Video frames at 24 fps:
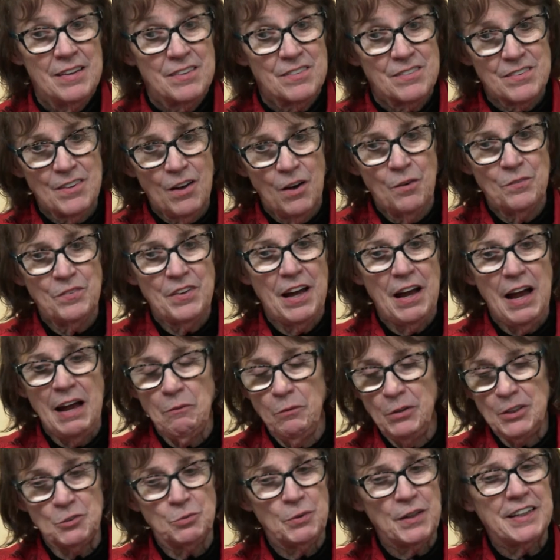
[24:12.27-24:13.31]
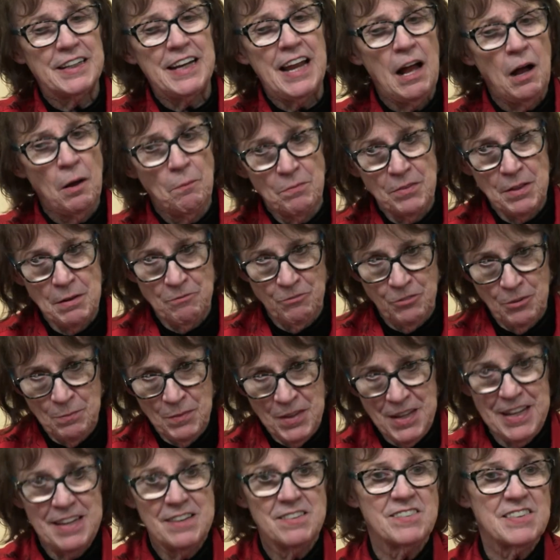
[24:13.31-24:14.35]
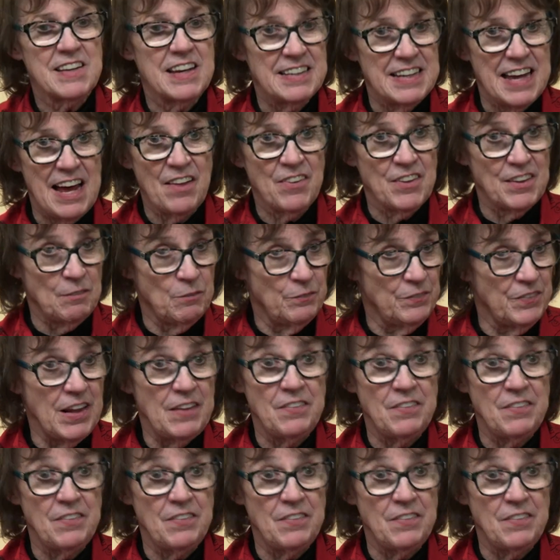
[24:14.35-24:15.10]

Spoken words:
So I wish we could help them from the inside now that